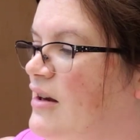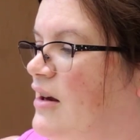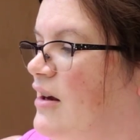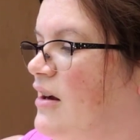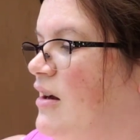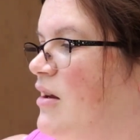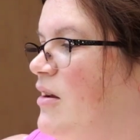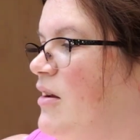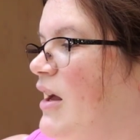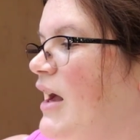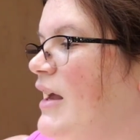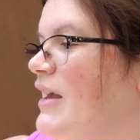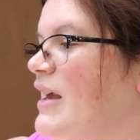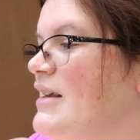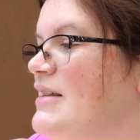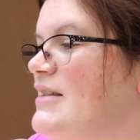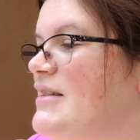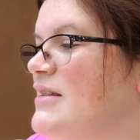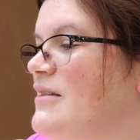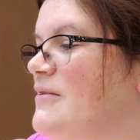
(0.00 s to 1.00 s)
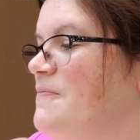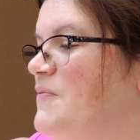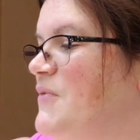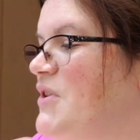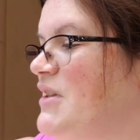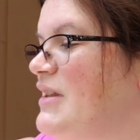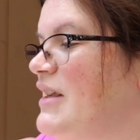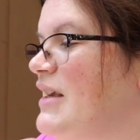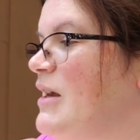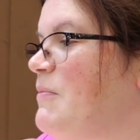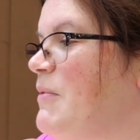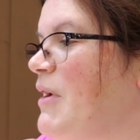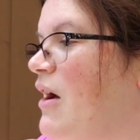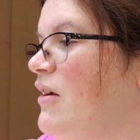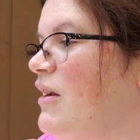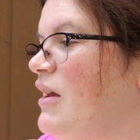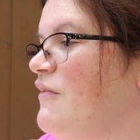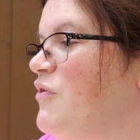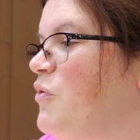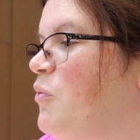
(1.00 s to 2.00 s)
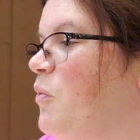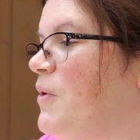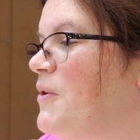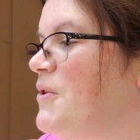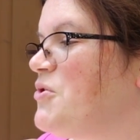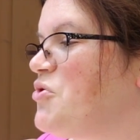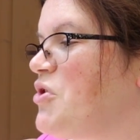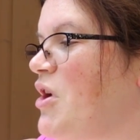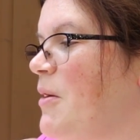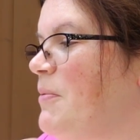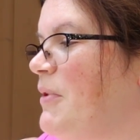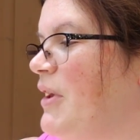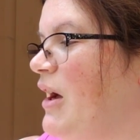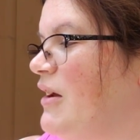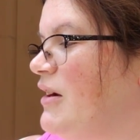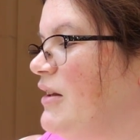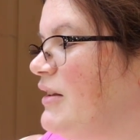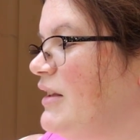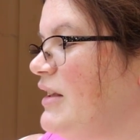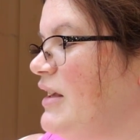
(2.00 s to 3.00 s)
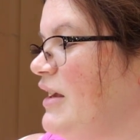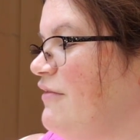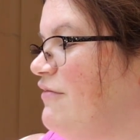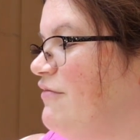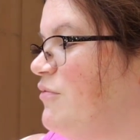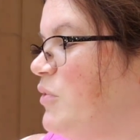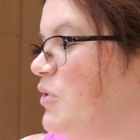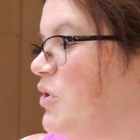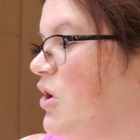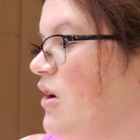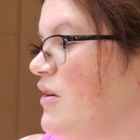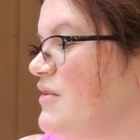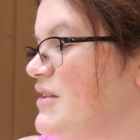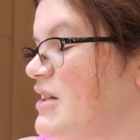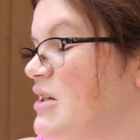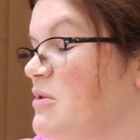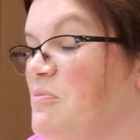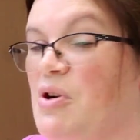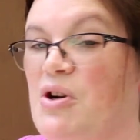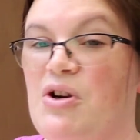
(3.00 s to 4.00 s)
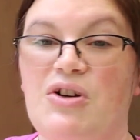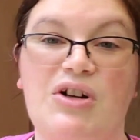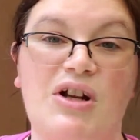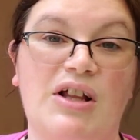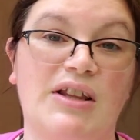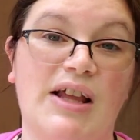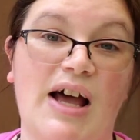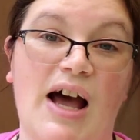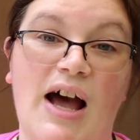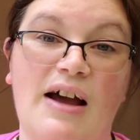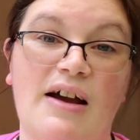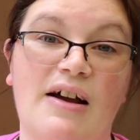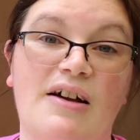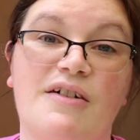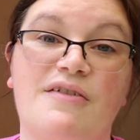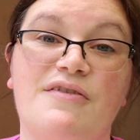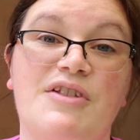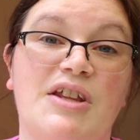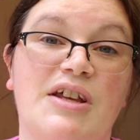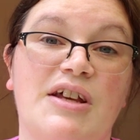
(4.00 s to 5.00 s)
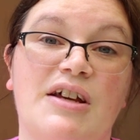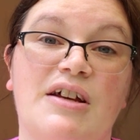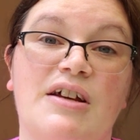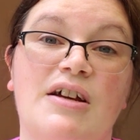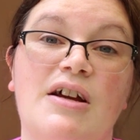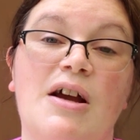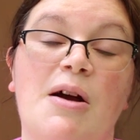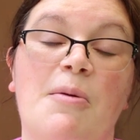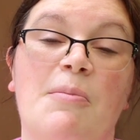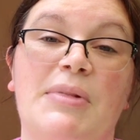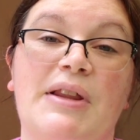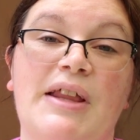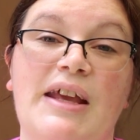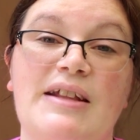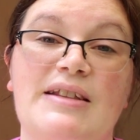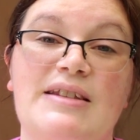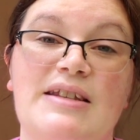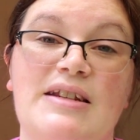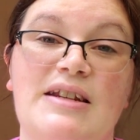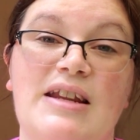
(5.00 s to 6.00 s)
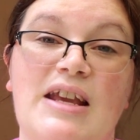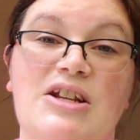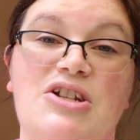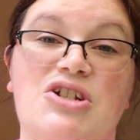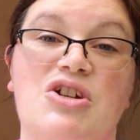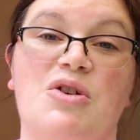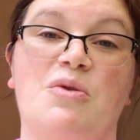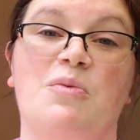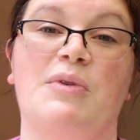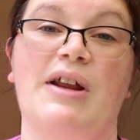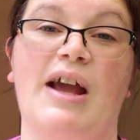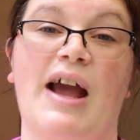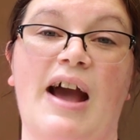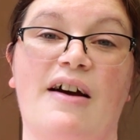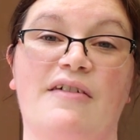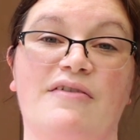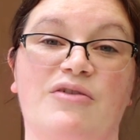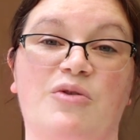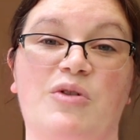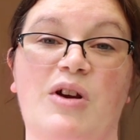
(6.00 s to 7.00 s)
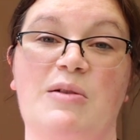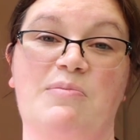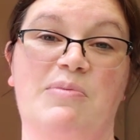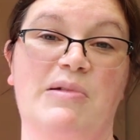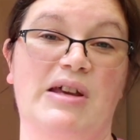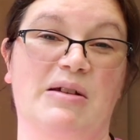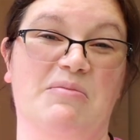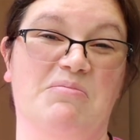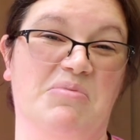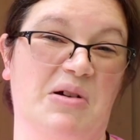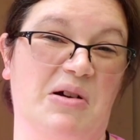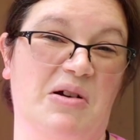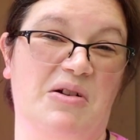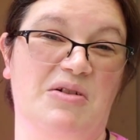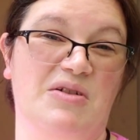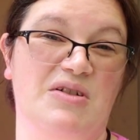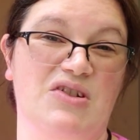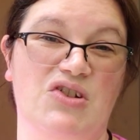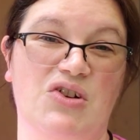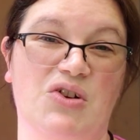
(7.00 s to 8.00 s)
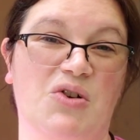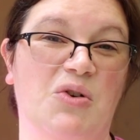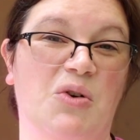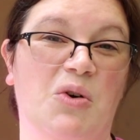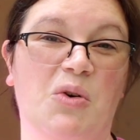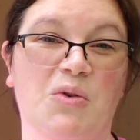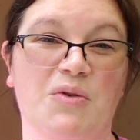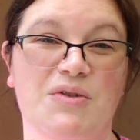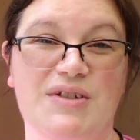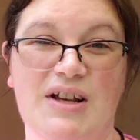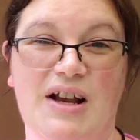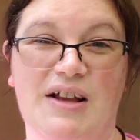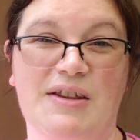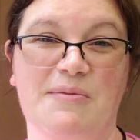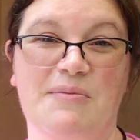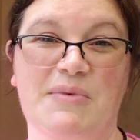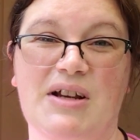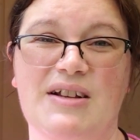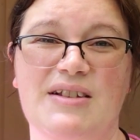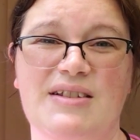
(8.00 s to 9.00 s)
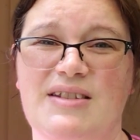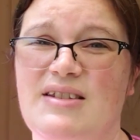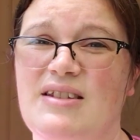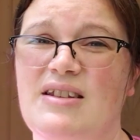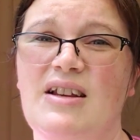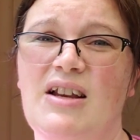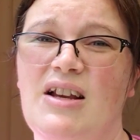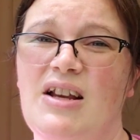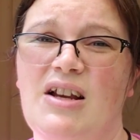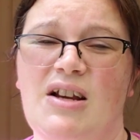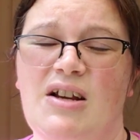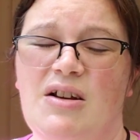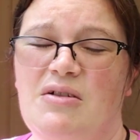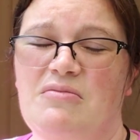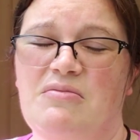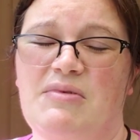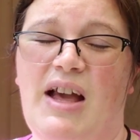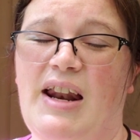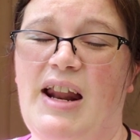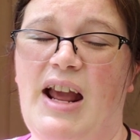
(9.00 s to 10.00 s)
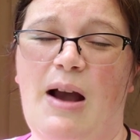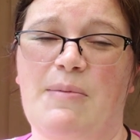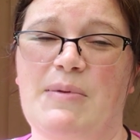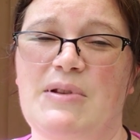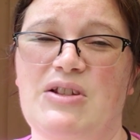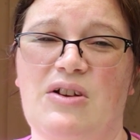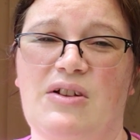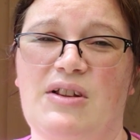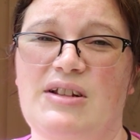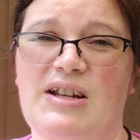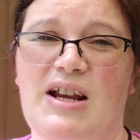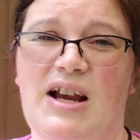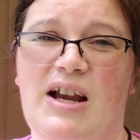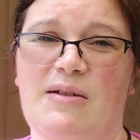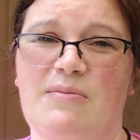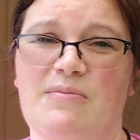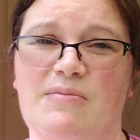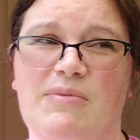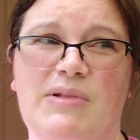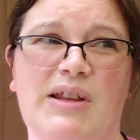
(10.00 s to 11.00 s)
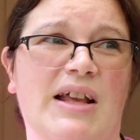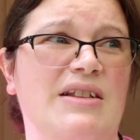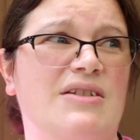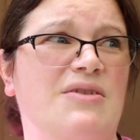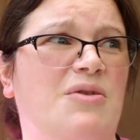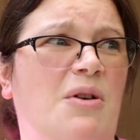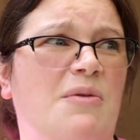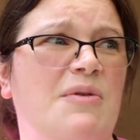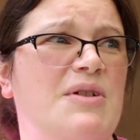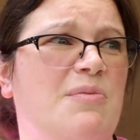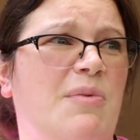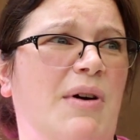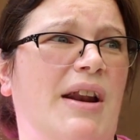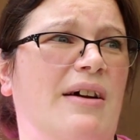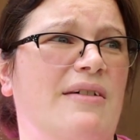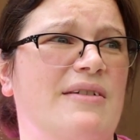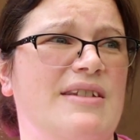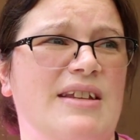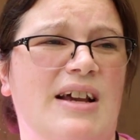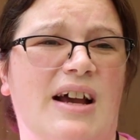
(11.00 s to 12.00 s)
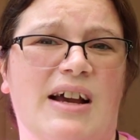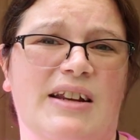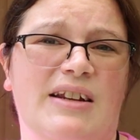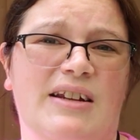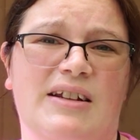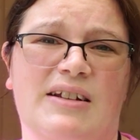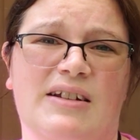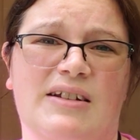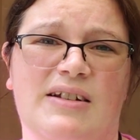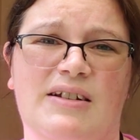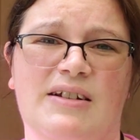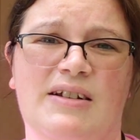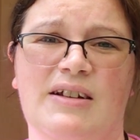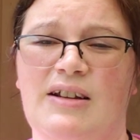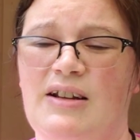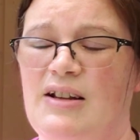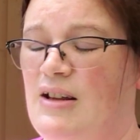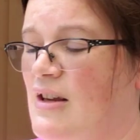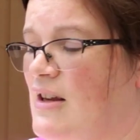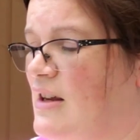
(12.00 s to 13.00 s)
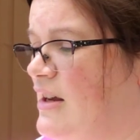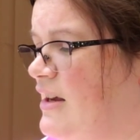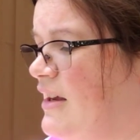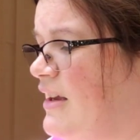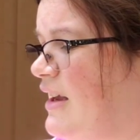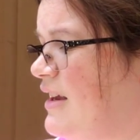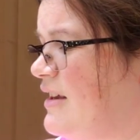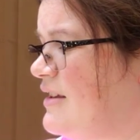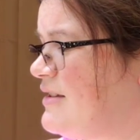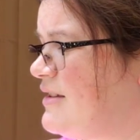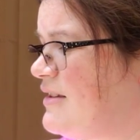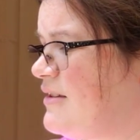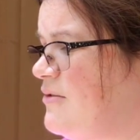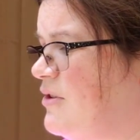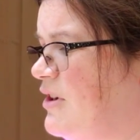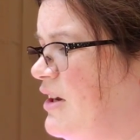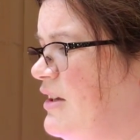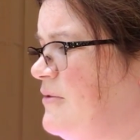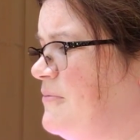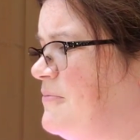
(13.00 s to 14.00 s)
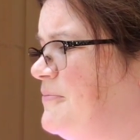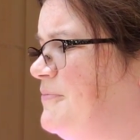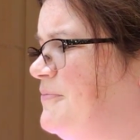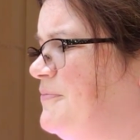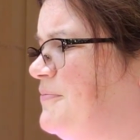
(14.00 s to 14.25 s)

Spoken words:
I guess to think about it, if a water droplet on a leaf would cause it to burn, a lot of the plants in nature would have great big burned circle holes on them, because that happens all the time. Plants are always wet outside, I guess, right?